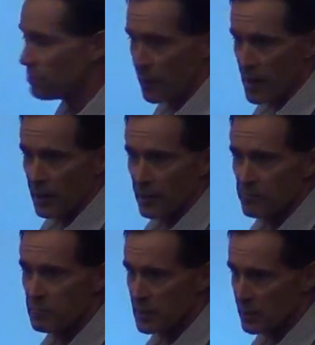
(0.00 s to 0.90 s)
spraying,
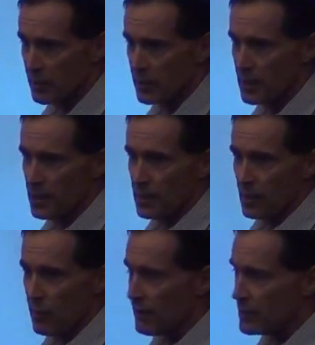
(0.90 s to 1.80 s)
period.
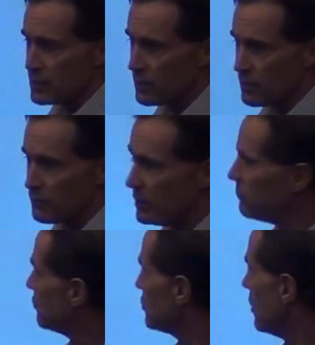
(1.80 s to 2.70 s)
We have interior films,